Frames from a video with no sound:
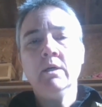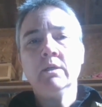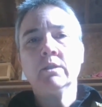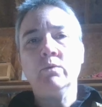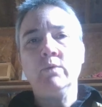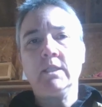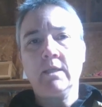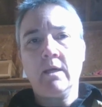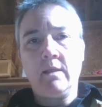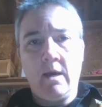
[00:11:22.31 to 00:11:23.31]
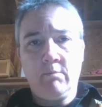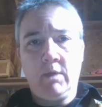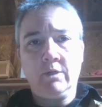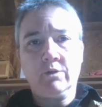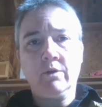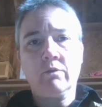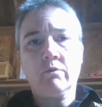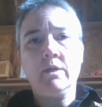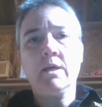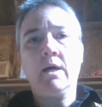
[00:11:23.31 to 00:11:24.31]
So we say that mantra
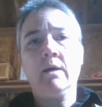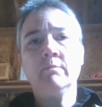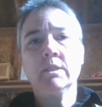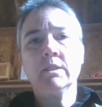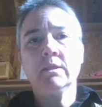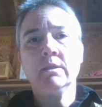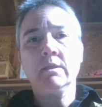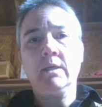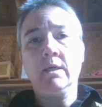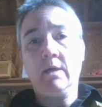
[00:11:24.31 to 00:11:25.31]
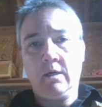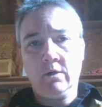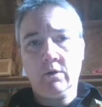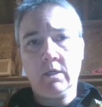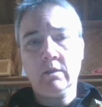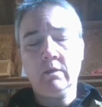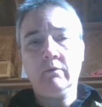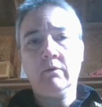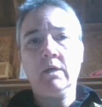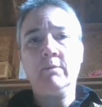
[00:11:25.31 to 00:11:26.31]
3 times, again honoring the
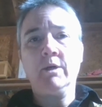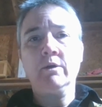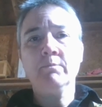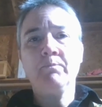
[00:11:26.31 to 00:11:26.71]
Divine Mother.